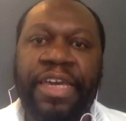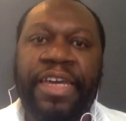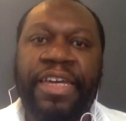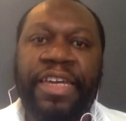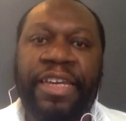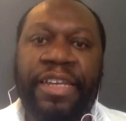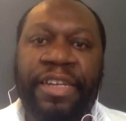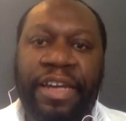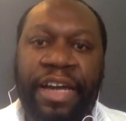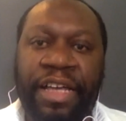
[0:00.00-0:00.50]

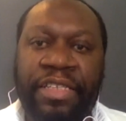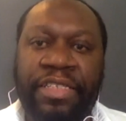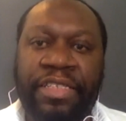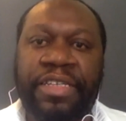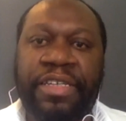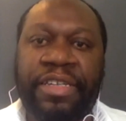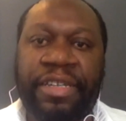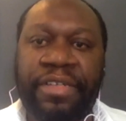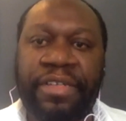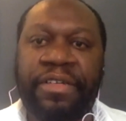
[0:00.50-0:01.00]
in
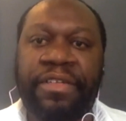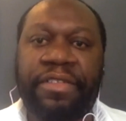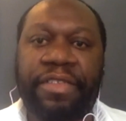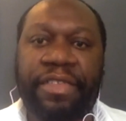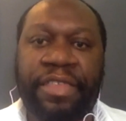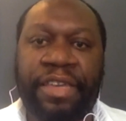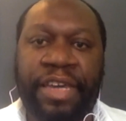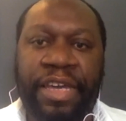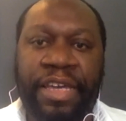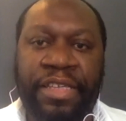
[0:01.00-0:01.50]
asking
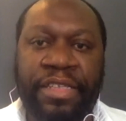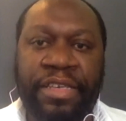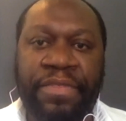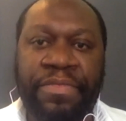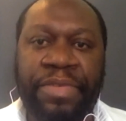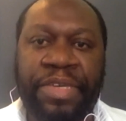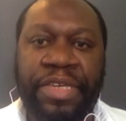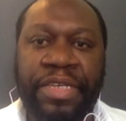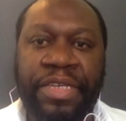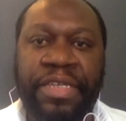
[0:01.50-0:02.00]
the
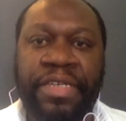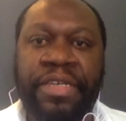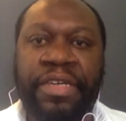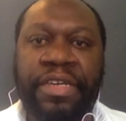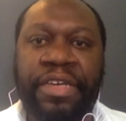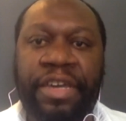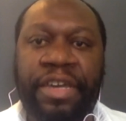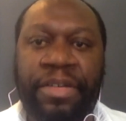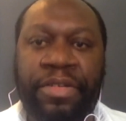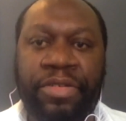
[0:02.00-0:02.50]
SME
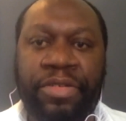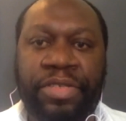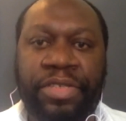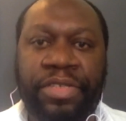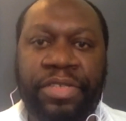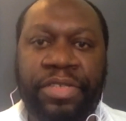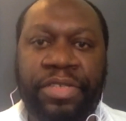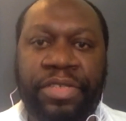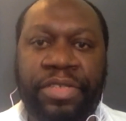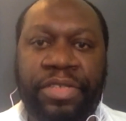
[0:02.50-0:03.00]

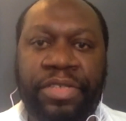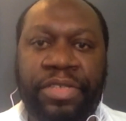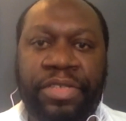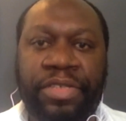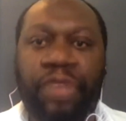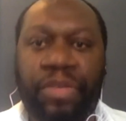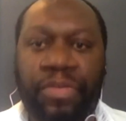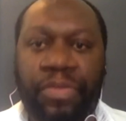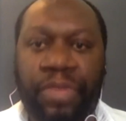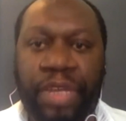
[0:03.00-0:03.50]
ecosystem
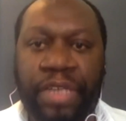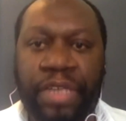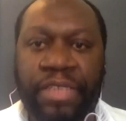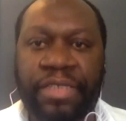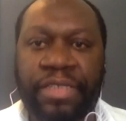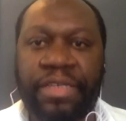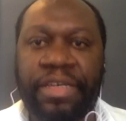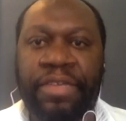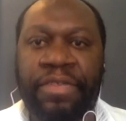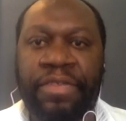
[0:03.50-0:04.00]
what works
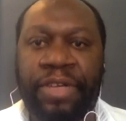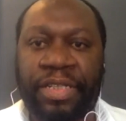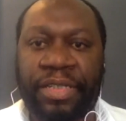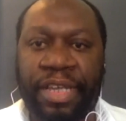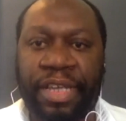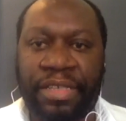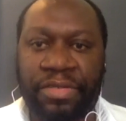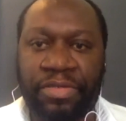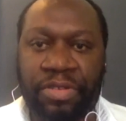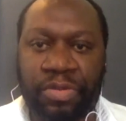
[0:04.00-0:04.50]
and what
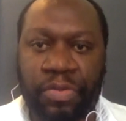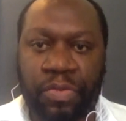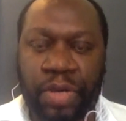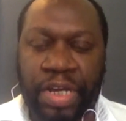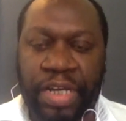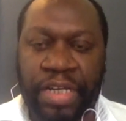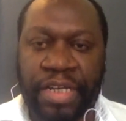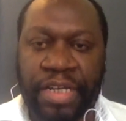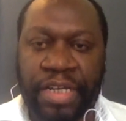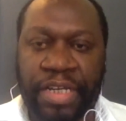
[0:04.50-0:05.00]
does not
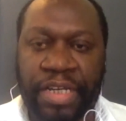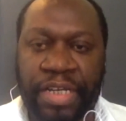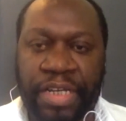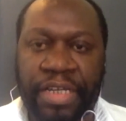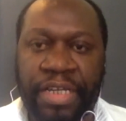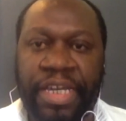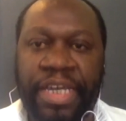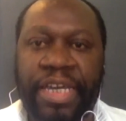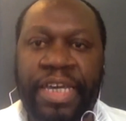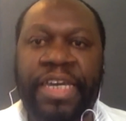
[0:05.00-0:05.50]
work.
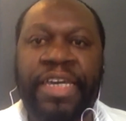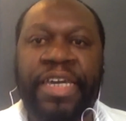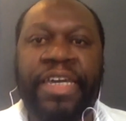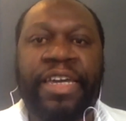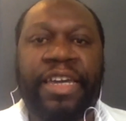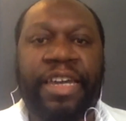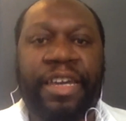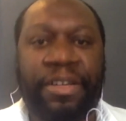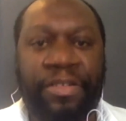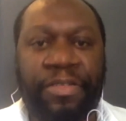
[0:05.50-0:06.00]

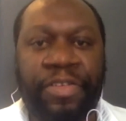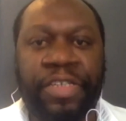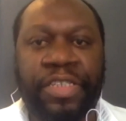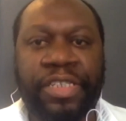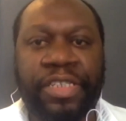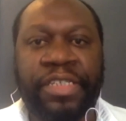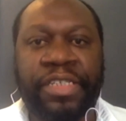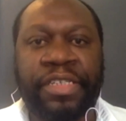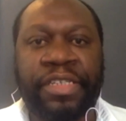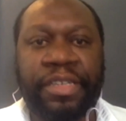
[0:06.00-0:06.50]
And
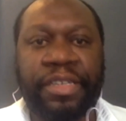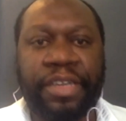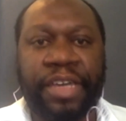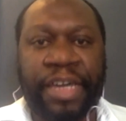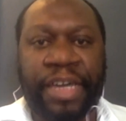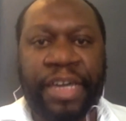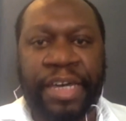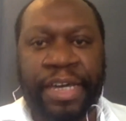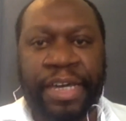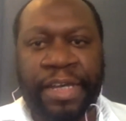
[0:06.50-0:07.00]
obviously,
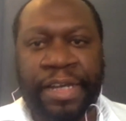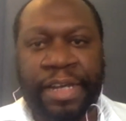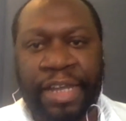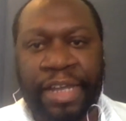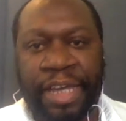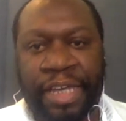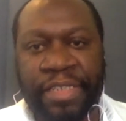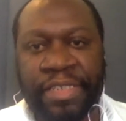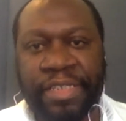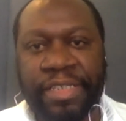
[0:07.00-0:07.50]

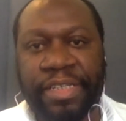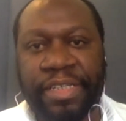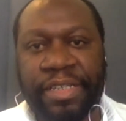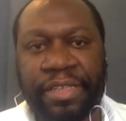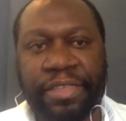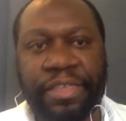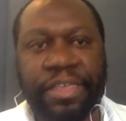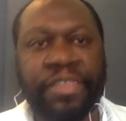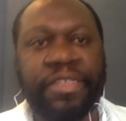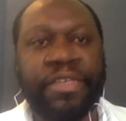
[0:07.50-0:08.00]
lastly,
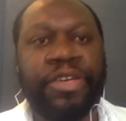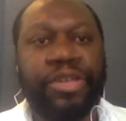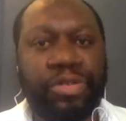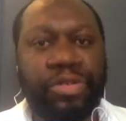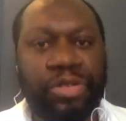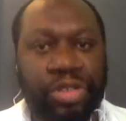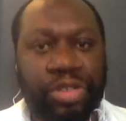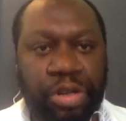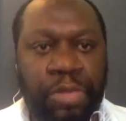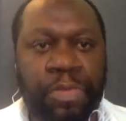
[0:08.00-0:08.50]
there's a
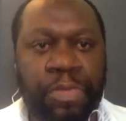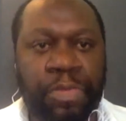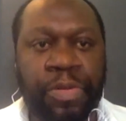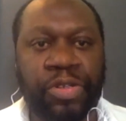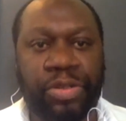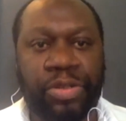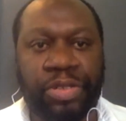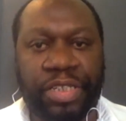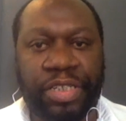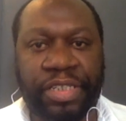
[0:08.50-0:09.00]
huge
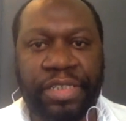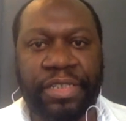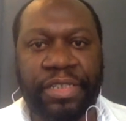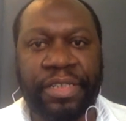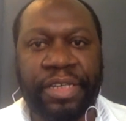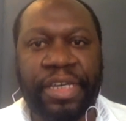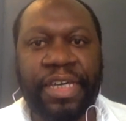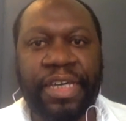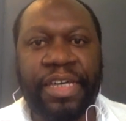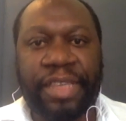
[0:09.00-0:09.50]
opportunity
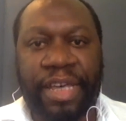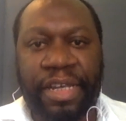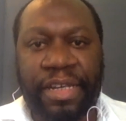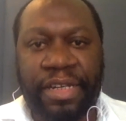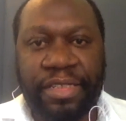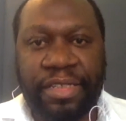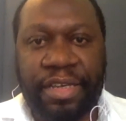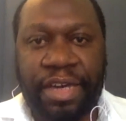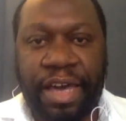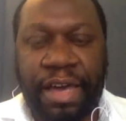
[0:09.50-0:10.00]
that
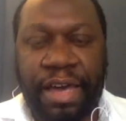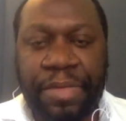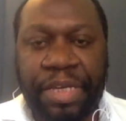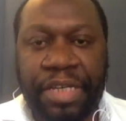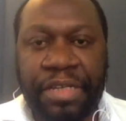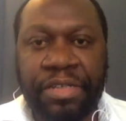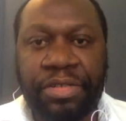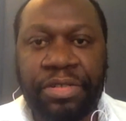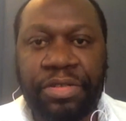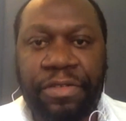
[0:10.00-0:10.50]
is
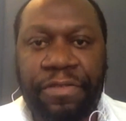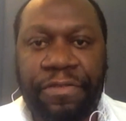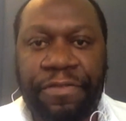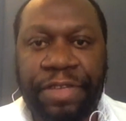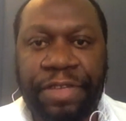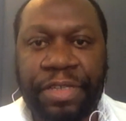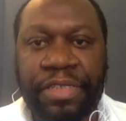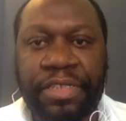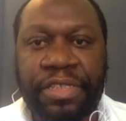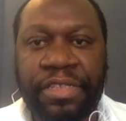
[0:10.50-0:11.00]
coming to
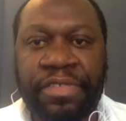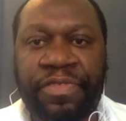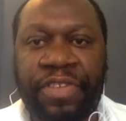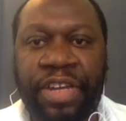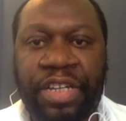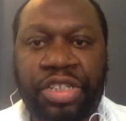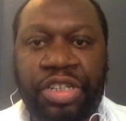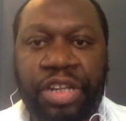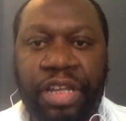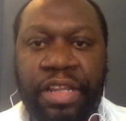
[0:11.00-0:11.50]
fix
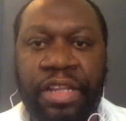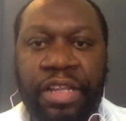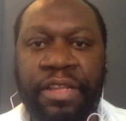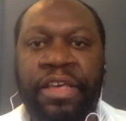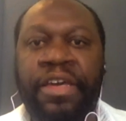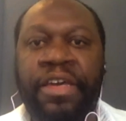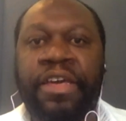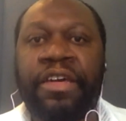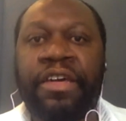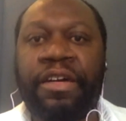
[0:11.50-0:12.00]
dysfunctional
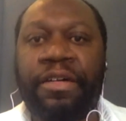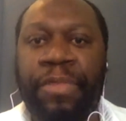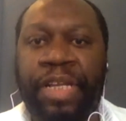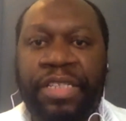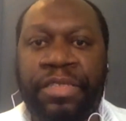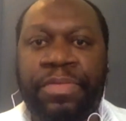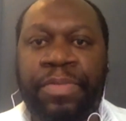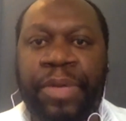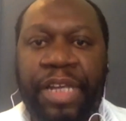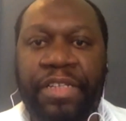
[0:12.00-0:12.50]

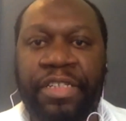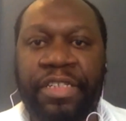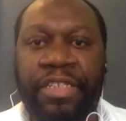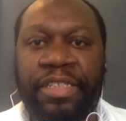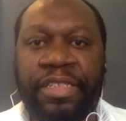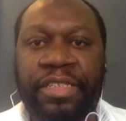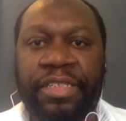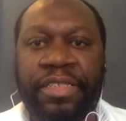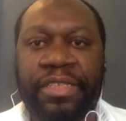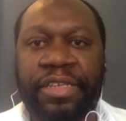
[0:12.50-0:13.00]

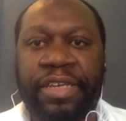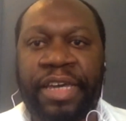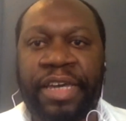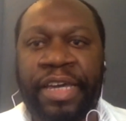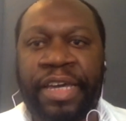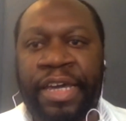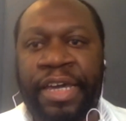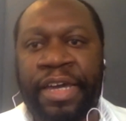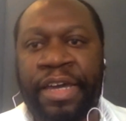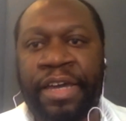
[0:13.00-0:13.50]
municipalities
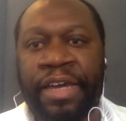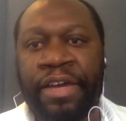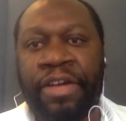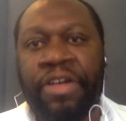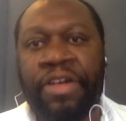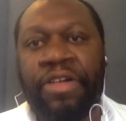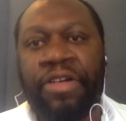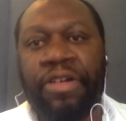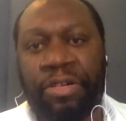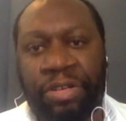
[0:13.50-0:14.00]

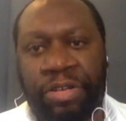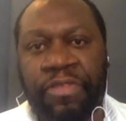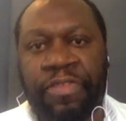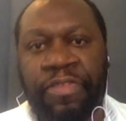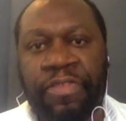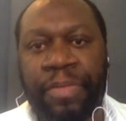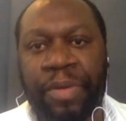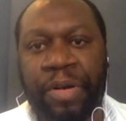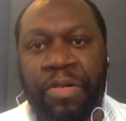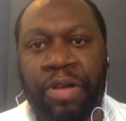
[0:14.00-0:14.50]
on
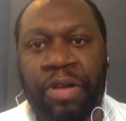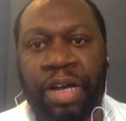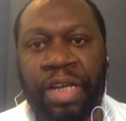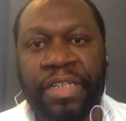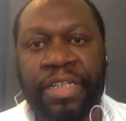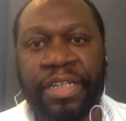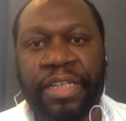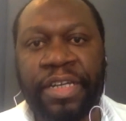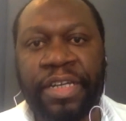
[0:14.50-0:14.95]
November 1